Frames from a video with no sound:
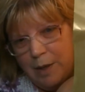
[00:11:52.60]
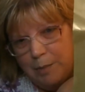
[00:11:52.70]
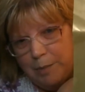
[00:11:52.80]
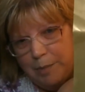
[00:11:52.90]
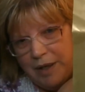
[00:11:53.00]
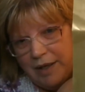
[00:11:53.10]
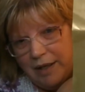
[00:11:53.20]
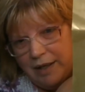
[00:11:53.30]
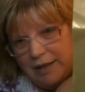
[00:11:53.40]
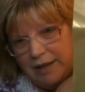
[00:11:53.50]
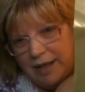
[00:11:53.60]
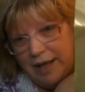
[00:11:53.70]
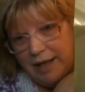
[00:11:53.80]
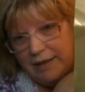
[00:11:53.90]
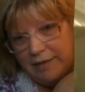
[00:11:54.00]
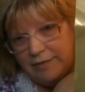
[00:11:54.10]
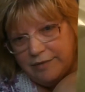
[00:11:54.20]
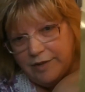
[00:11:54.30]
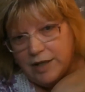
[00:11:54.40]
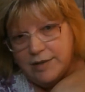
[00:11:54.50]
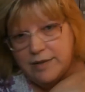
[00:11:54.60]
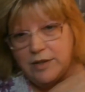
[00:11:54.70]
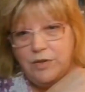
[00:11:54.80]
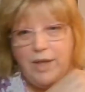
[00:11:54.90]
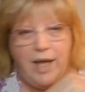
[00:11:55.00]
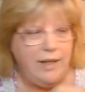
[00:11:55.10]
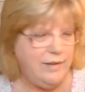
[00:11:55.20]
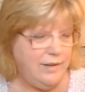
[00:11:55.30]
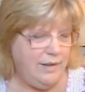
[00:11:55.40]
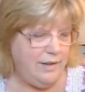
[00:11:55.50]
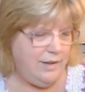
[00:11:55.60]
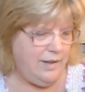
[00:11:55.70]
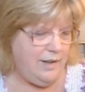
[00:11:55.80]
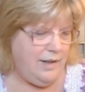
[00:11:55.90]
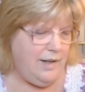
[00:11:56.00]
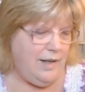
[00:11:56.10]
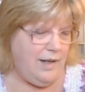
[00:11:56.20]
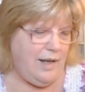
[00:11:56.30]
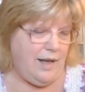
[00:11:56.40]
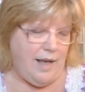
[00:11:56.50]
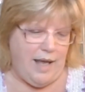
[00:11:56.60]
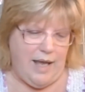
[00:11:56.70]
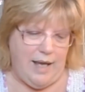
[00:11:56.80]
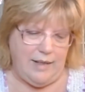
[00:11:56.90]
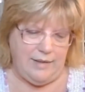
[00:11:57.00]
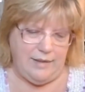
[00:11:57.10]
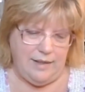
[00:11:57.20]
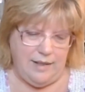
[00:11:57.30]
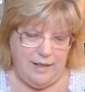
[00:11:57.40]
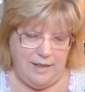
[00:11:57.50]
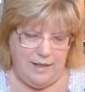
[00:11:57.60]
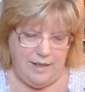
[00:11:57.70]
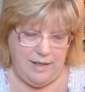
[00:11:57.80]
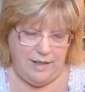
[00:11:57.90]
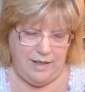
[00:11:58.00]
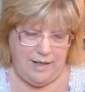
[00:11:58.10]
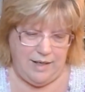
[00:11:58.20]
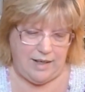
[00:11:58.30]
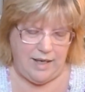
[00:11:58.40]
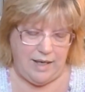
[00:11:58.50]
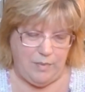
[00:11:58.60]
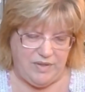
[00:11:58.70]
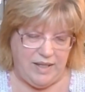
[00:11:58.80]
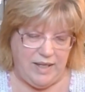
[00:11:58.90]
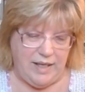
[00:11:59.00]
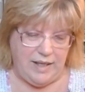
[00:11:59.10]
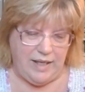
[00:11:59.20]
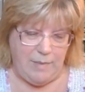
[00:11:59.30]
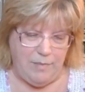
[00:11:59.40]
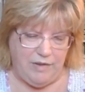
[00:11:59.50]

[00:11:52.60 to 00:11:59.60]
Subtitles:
But I didn't think I had enough floss to do that. And it was a kit. It came with the